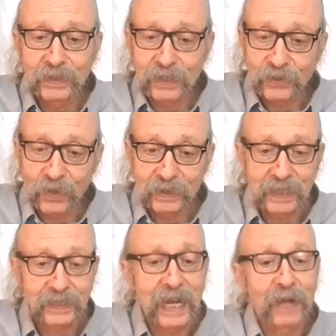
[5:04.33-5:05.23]
song to
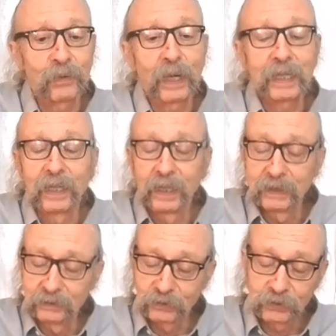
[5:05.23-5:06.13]
sound right.
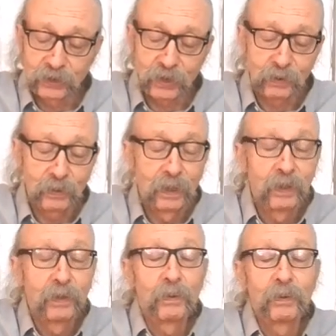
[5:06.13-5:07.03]
2,
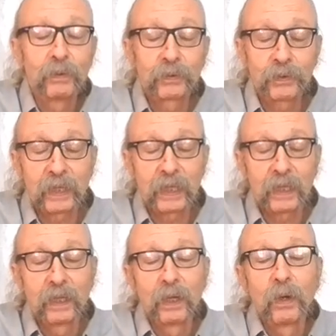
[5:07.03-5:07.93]
3,
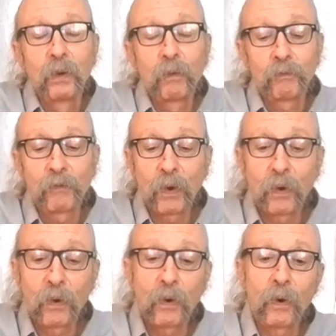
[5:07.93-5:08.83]

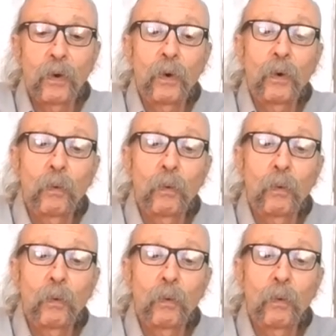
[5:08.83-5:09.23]
4,